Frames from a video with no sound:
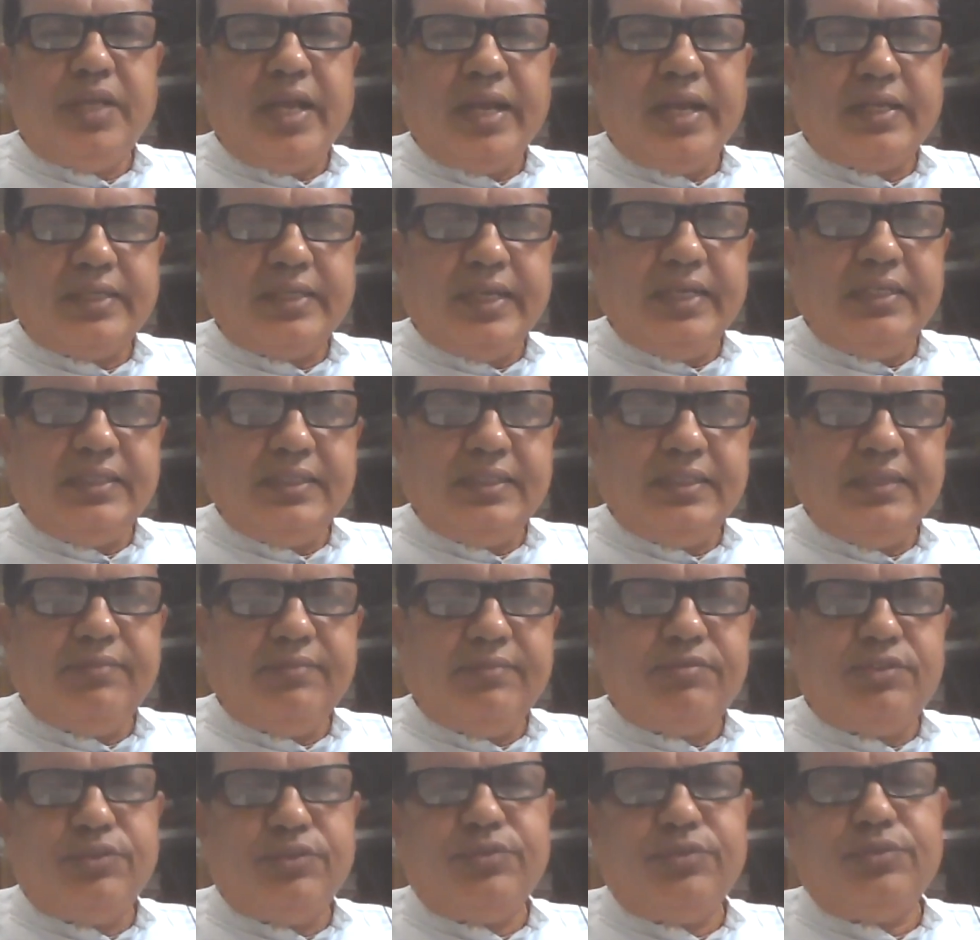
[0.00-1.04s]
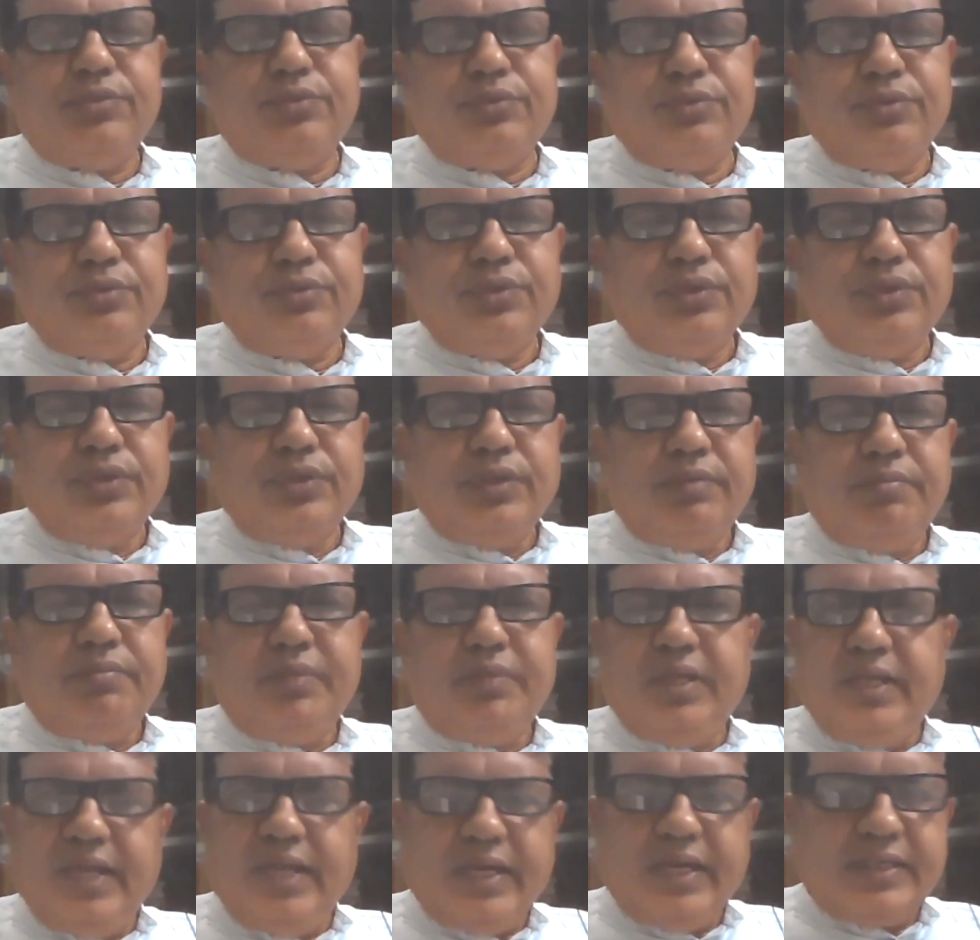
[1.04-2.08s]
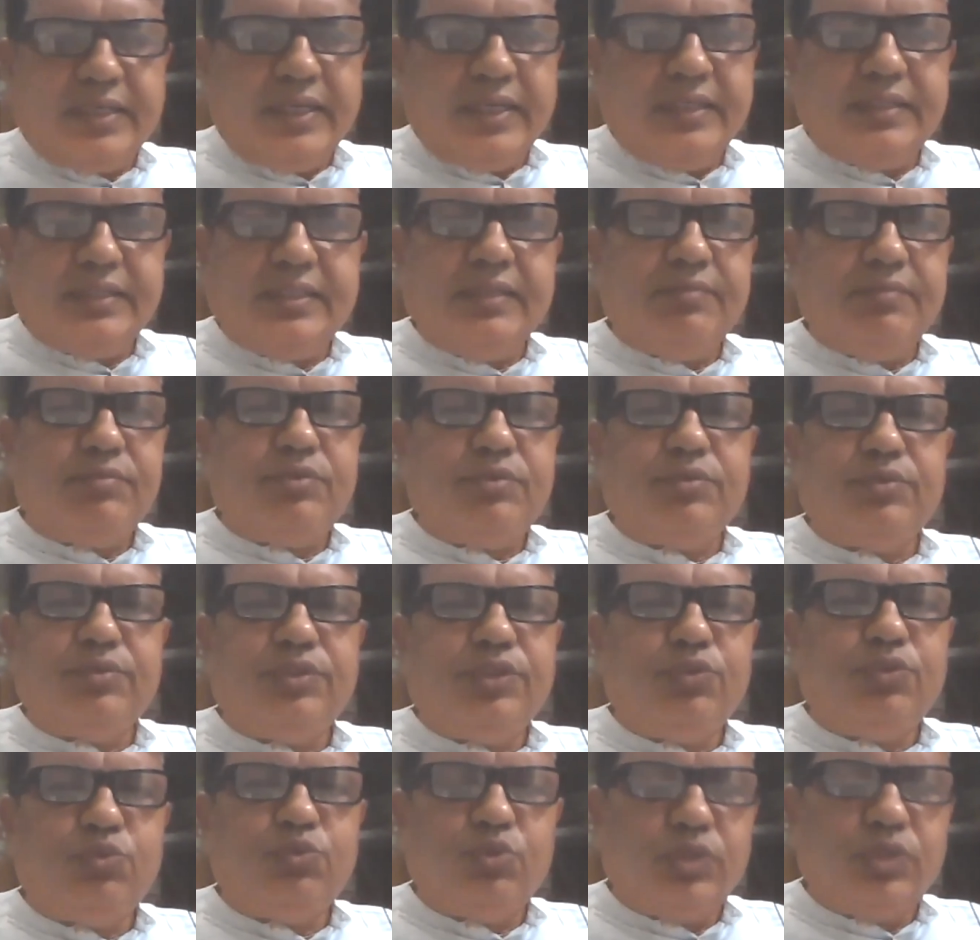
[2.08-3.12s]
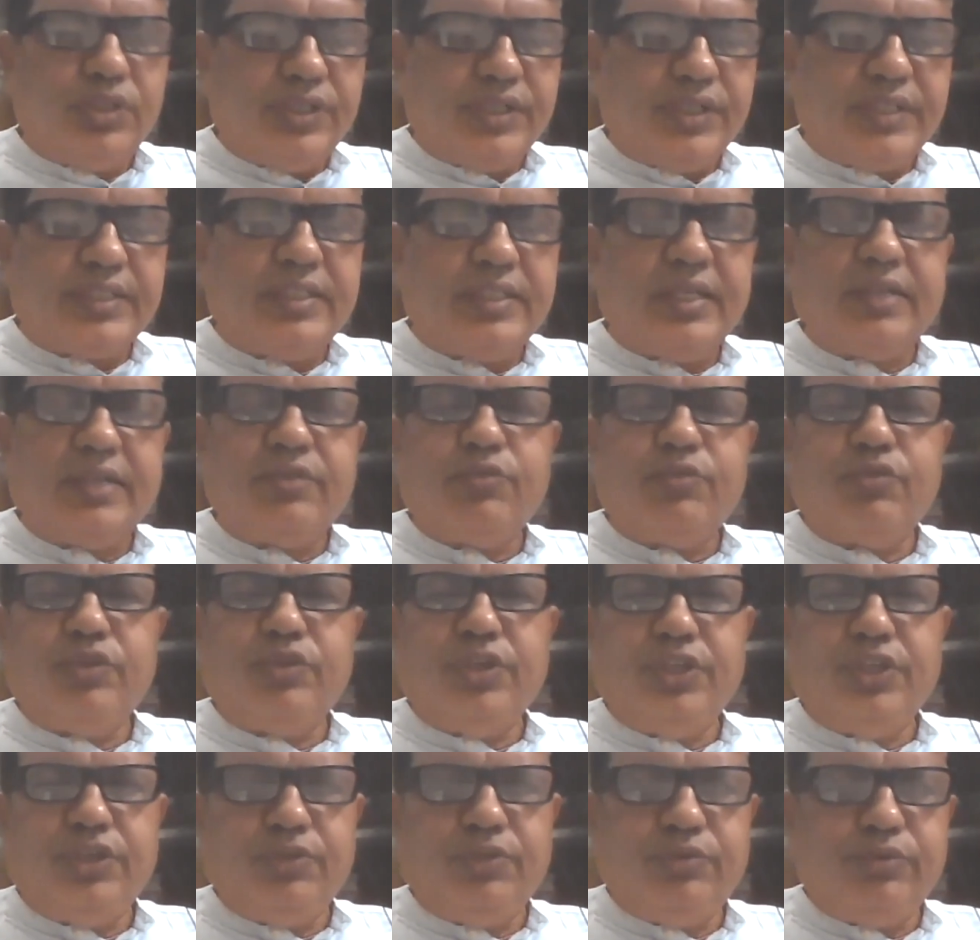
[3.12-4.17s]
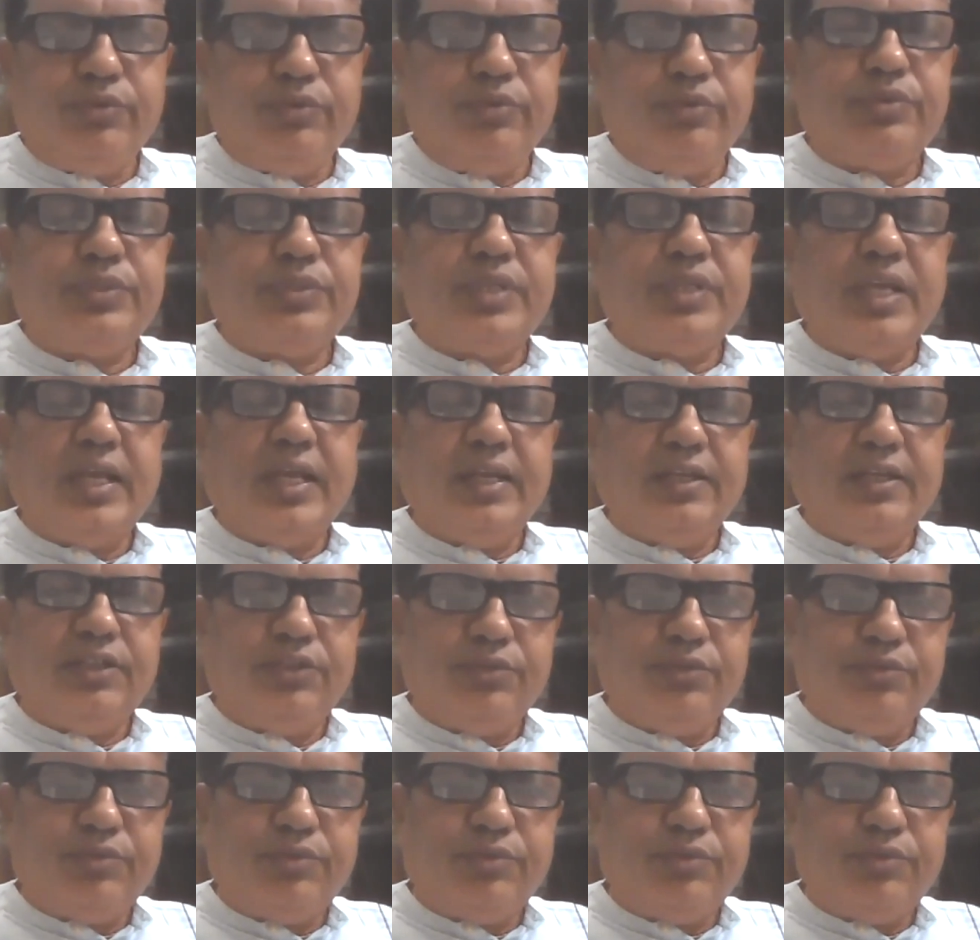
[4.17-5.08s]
very attentive to the words that we use, and